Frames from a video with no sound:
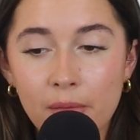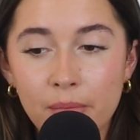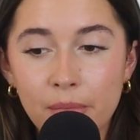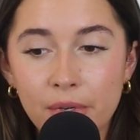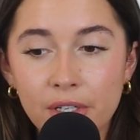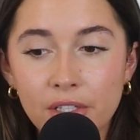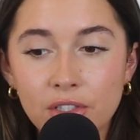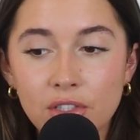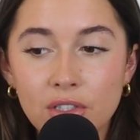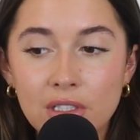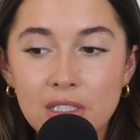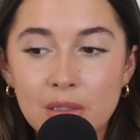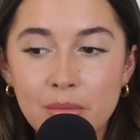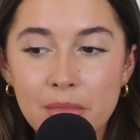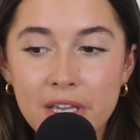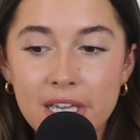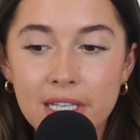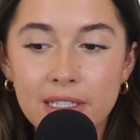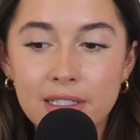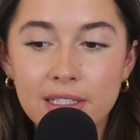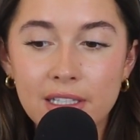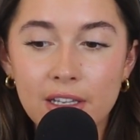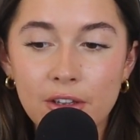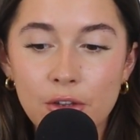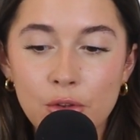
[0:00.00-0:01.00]
But it just
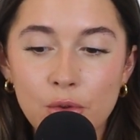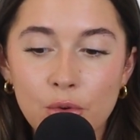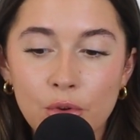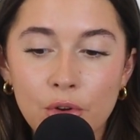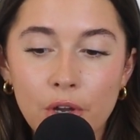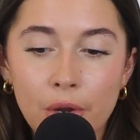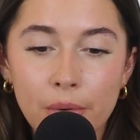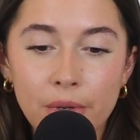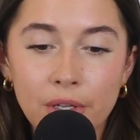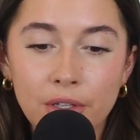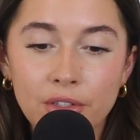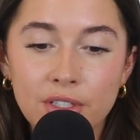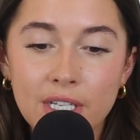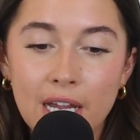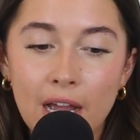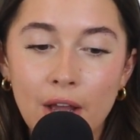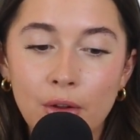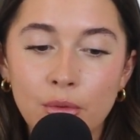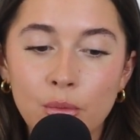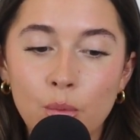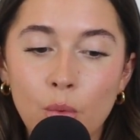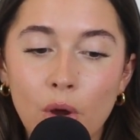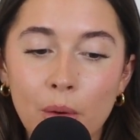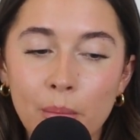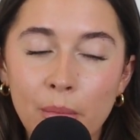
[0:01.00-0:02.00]
means that you're going
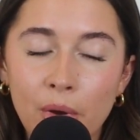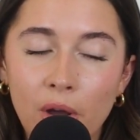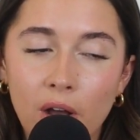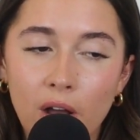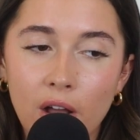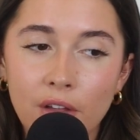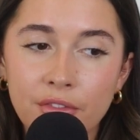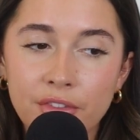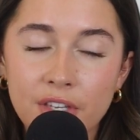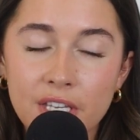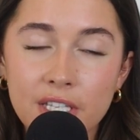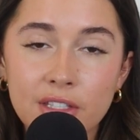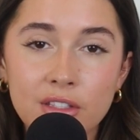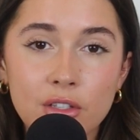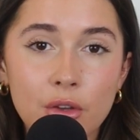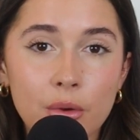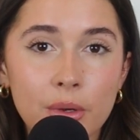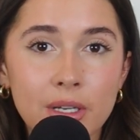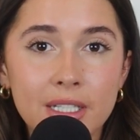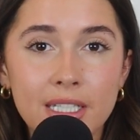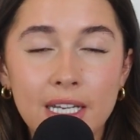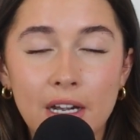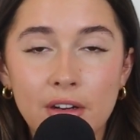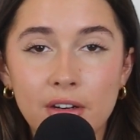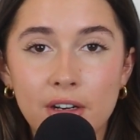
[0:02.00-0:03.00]
down one path, he's
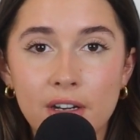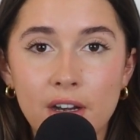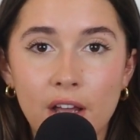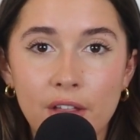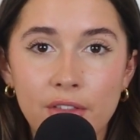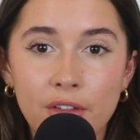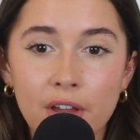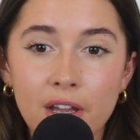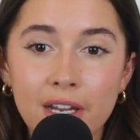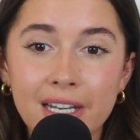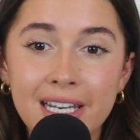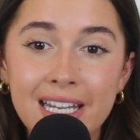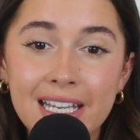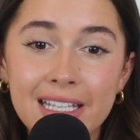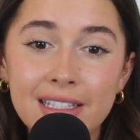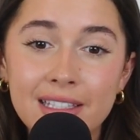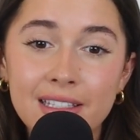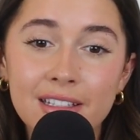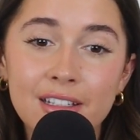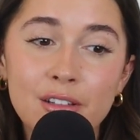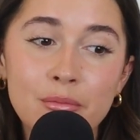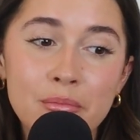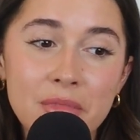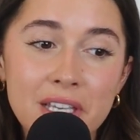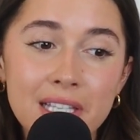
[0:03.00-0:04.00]
going down another, and he's
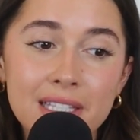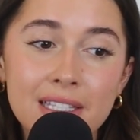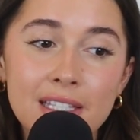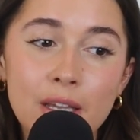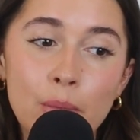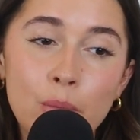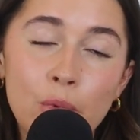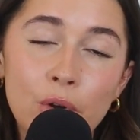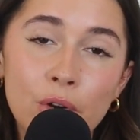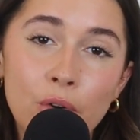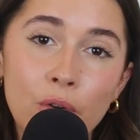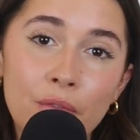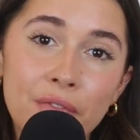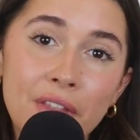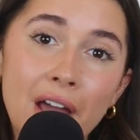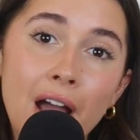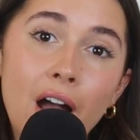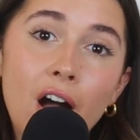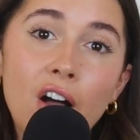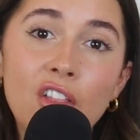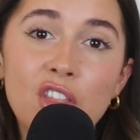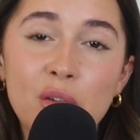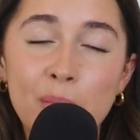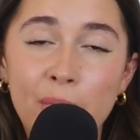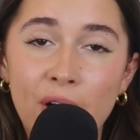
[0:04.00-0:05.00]
going to meet someone on that
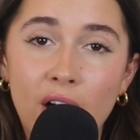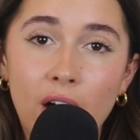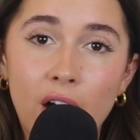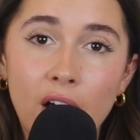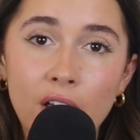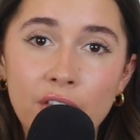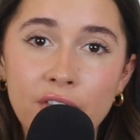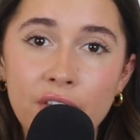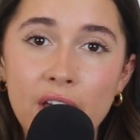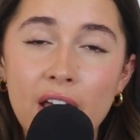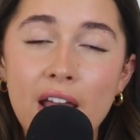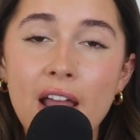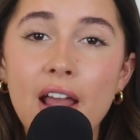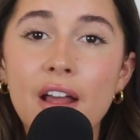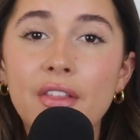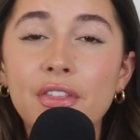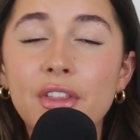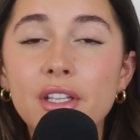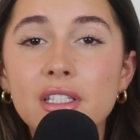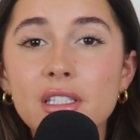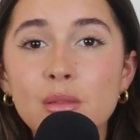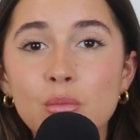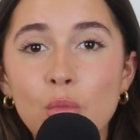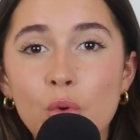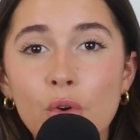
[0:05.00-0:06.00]
other path
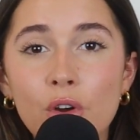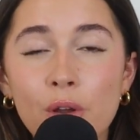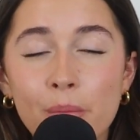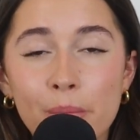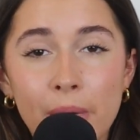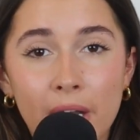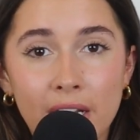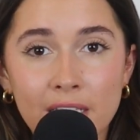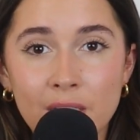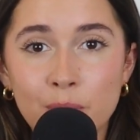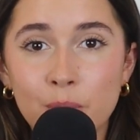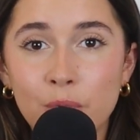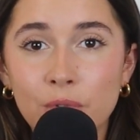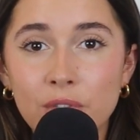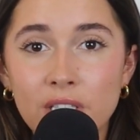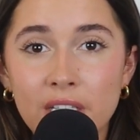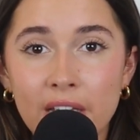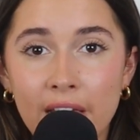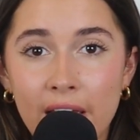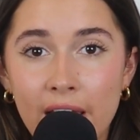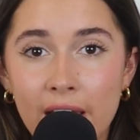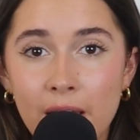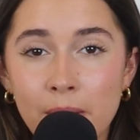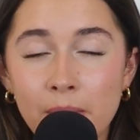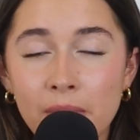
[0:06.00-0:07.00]
that's more compatible to
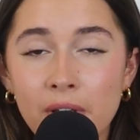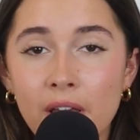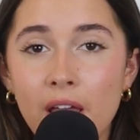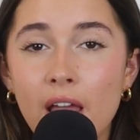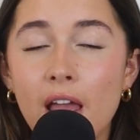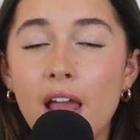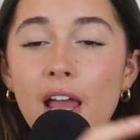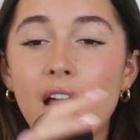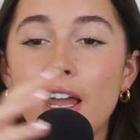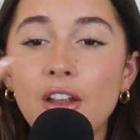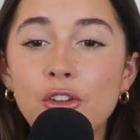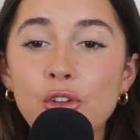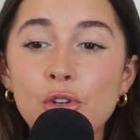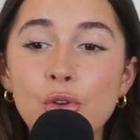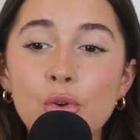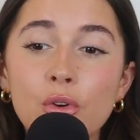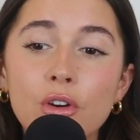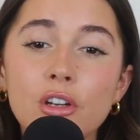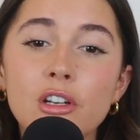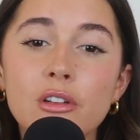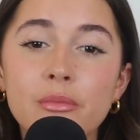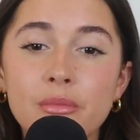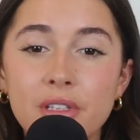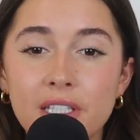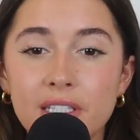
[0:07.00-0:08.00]
him. And you're
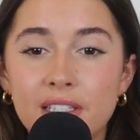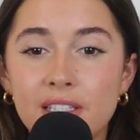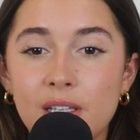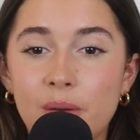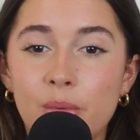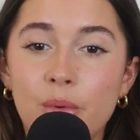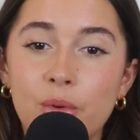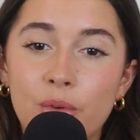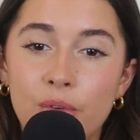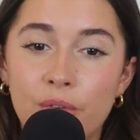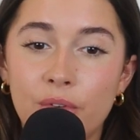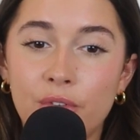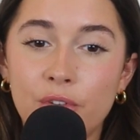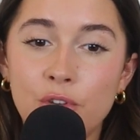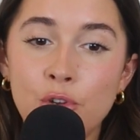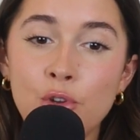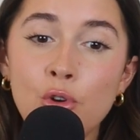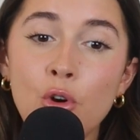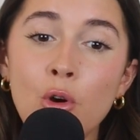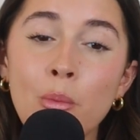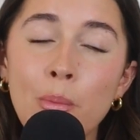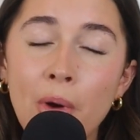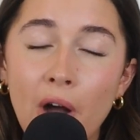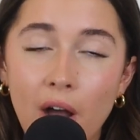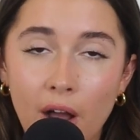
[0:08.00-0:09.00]
going to meet someone on
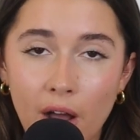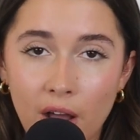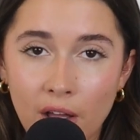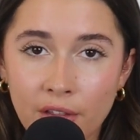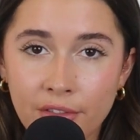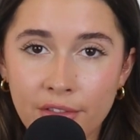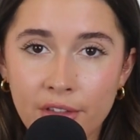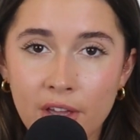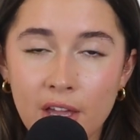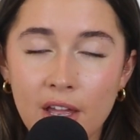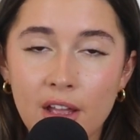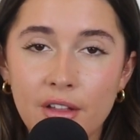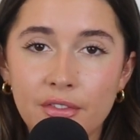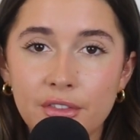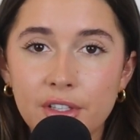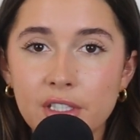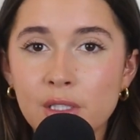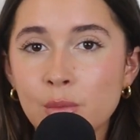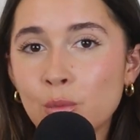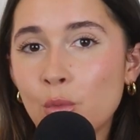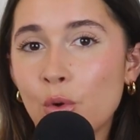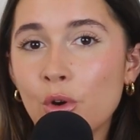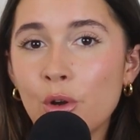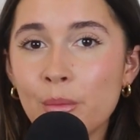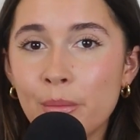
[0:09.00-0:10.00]
your path
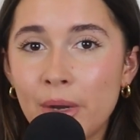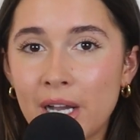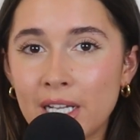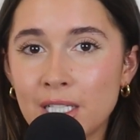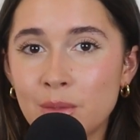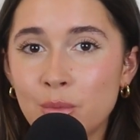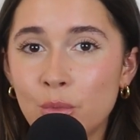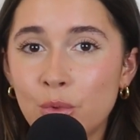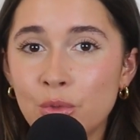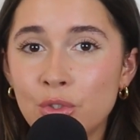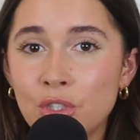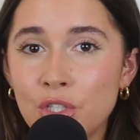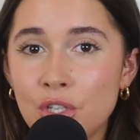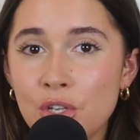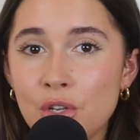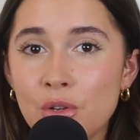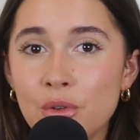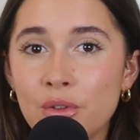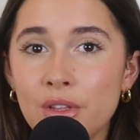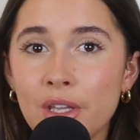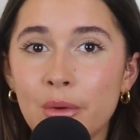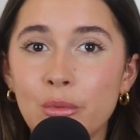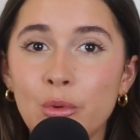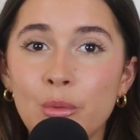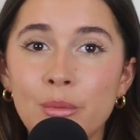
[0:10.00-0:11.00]
that's more compatible to you
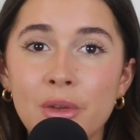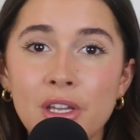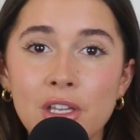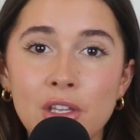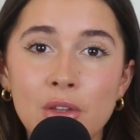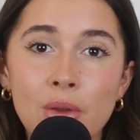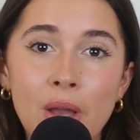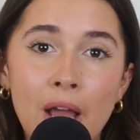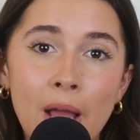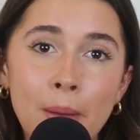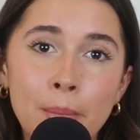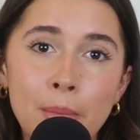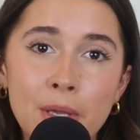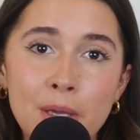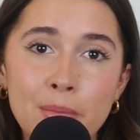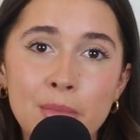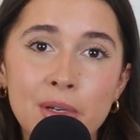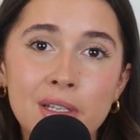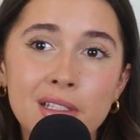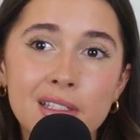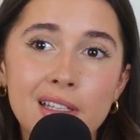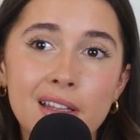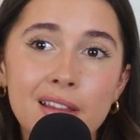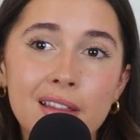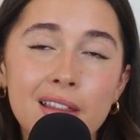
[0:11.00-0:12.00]
and that will make you happy.
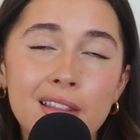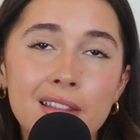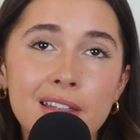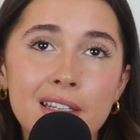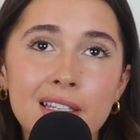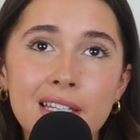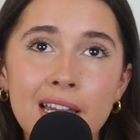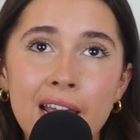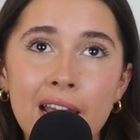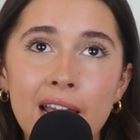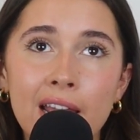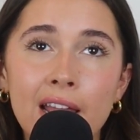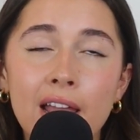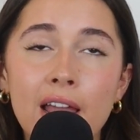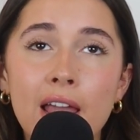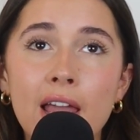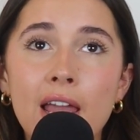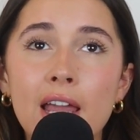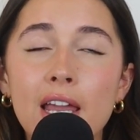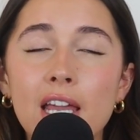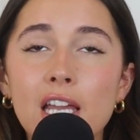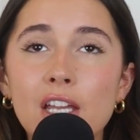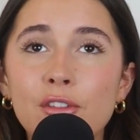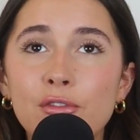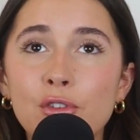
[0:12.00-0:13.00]
Because at the end of the day,
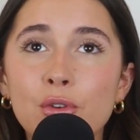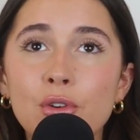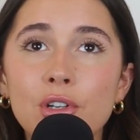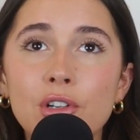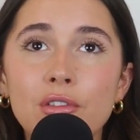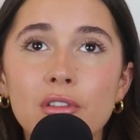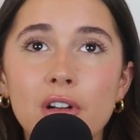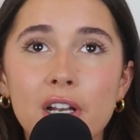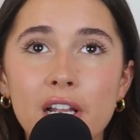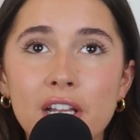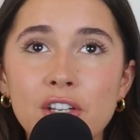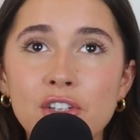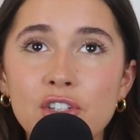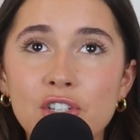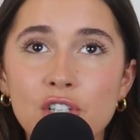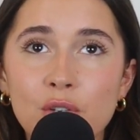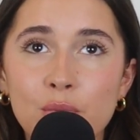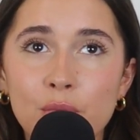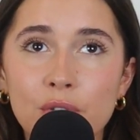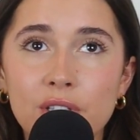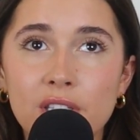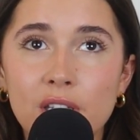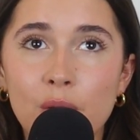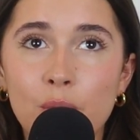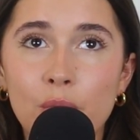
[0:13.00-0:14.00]
if you're in a
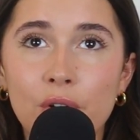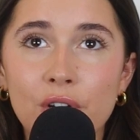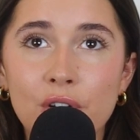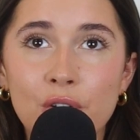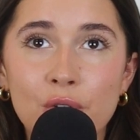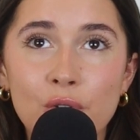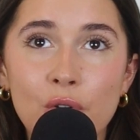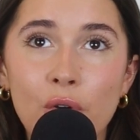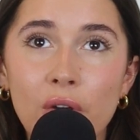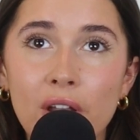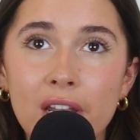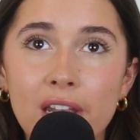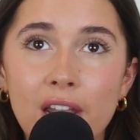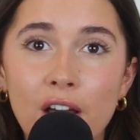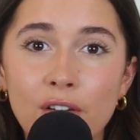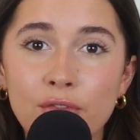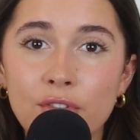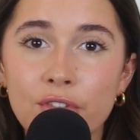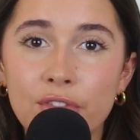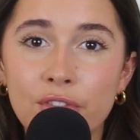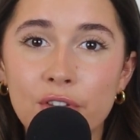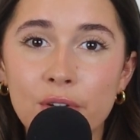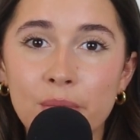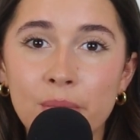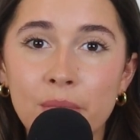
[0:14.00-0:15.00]
relationship with someone, you're not in love
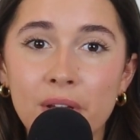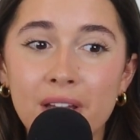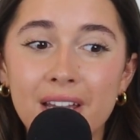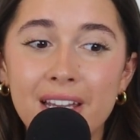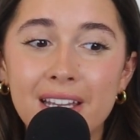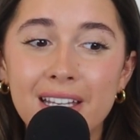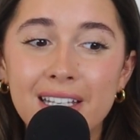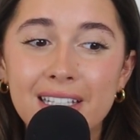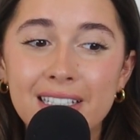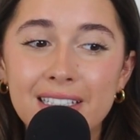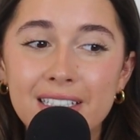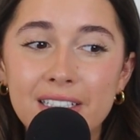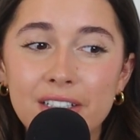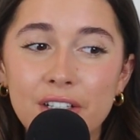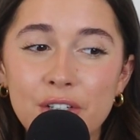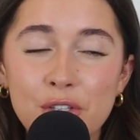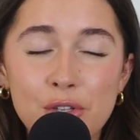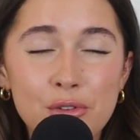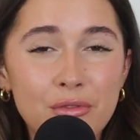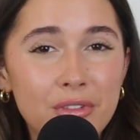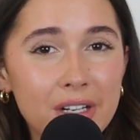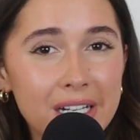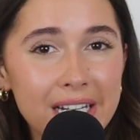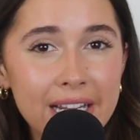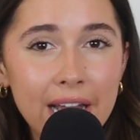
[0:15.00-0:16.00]
with them, are
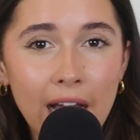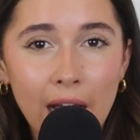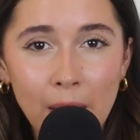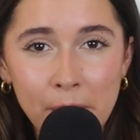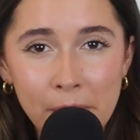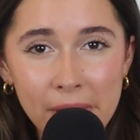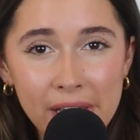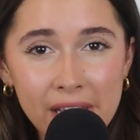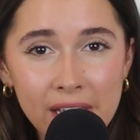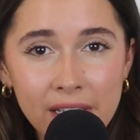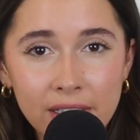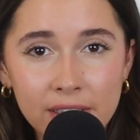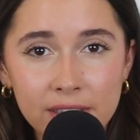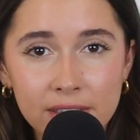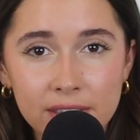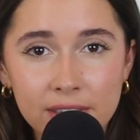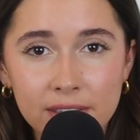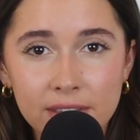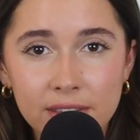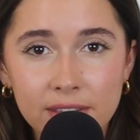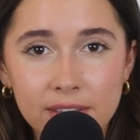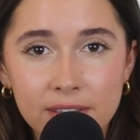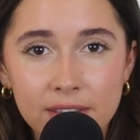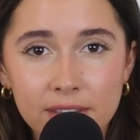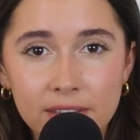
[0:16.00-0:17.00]
you really happy?
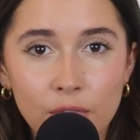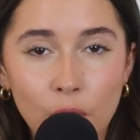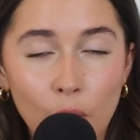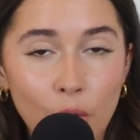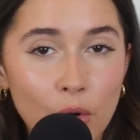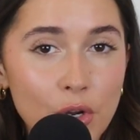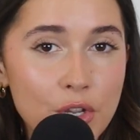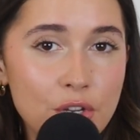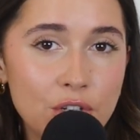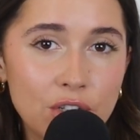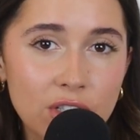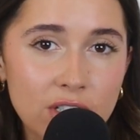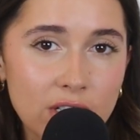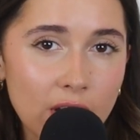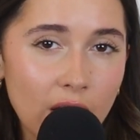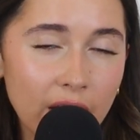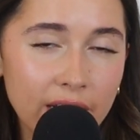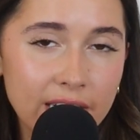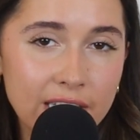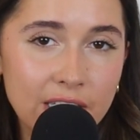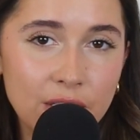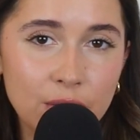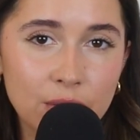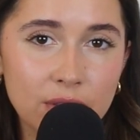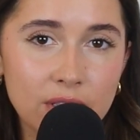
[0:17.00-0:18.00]
Or are you just
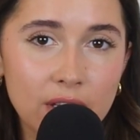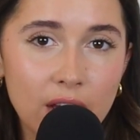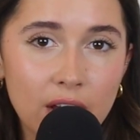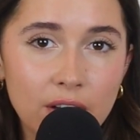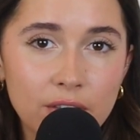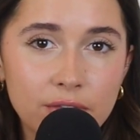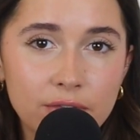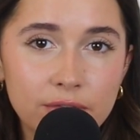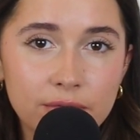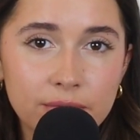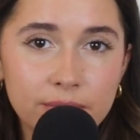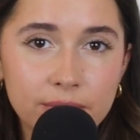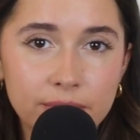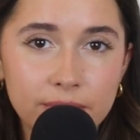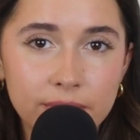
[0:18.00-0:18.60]
lying to yourself?